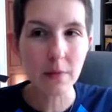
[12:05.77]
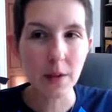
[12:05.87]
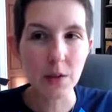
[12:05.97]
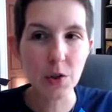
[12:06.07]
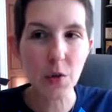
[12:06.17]

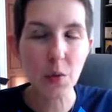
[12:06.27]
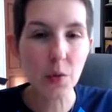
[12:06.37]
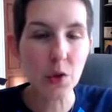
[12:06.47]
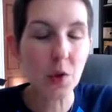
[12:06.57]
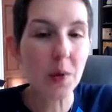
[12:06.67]

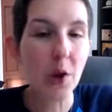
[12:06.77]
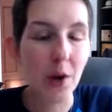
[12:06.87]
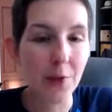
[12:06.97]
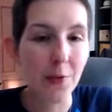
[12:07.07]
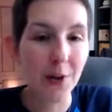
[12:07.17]
to be
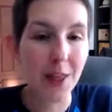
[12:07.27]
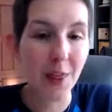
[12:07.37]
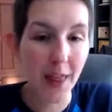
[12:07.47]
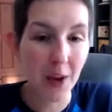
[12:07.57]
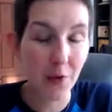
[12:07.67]
grateful and
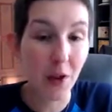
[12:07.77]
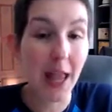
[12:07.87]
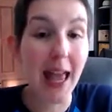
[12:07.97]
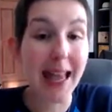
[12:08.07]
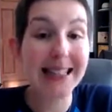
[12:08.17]

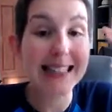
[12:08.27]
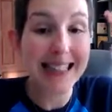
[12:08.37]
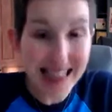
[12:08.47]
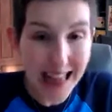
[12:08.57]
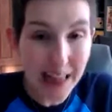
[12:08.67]
thankful and
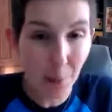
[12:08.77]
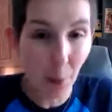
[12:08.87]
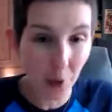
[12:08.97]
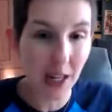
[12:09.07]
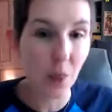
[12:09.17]

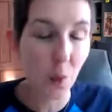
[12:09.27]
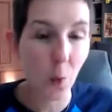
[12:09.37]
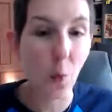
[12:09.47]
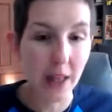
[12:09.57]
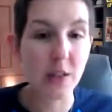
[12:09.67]
celebrate the
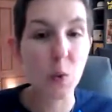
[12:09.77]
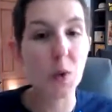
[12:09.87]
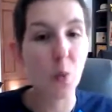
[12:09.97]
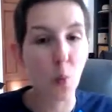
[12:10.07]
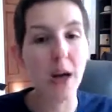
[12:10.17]
wins.
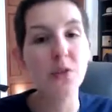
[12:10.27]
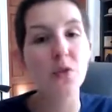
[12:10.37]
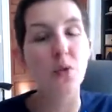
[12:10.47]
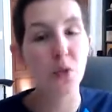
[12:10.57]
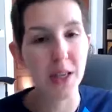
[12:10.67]
We want
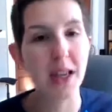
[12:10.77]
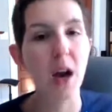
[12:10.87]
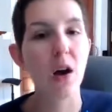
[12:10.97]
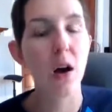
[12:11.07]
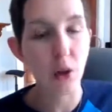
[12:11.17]
to create
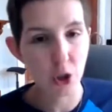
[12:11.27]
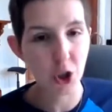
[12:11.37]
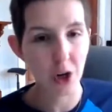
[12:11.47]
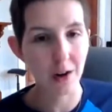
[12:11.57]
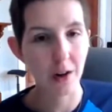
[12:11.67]
a
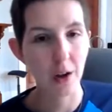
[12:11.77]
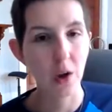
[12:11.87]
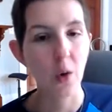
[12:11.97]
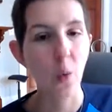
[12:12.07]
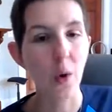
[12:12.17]
culture
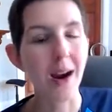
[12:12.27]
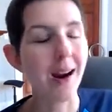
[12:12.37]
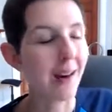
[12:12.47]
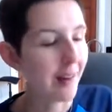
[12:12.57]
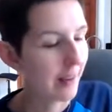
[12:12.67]

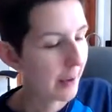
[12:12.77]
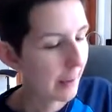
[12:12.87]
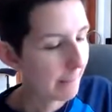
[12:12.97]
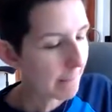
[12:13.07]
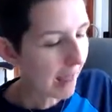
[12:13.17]
where
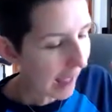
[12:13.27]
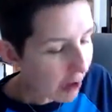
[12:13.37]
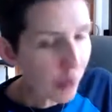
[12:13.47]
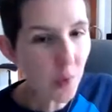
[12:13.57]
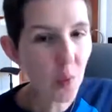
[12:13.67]

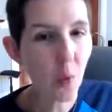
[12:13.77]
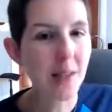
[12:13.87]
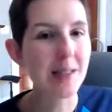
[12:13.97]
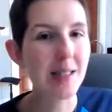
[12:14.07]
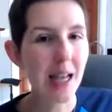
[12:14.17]

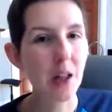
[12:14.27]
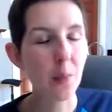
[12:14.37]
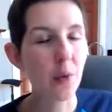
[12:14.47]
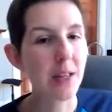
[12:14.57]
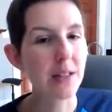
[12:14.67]
everyone
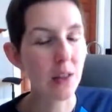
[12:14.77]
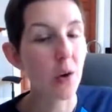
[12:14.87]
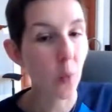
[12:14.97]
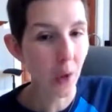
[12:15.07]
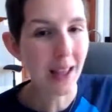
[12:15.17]
celebrates
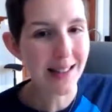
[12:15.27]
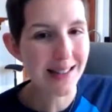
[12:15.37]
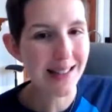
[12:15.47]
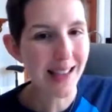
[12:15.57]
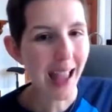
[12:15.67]
their
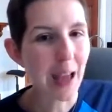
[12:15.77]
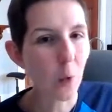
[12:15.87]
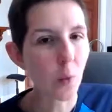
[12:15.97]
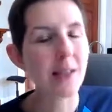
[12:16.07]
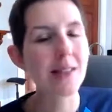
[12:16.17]
wins
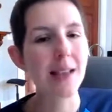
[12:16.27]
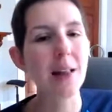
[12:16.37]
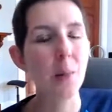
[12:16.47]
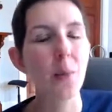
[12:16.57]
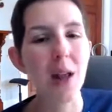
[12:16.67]
and we
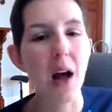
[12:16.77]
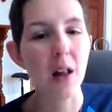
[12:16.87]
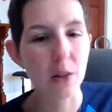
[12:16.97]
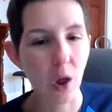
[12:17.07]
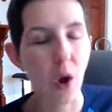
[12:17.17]
celebrate
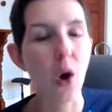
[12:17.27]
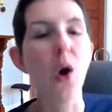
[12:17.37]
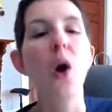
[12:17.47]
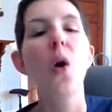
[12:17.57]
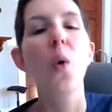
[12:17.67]

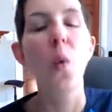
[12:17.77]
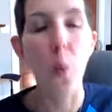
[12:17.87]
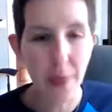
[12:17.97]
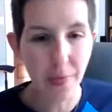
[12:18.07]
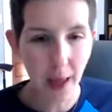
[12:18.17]
along
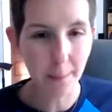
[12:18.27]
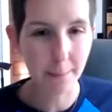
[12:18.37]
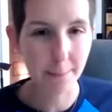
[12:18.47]
with them.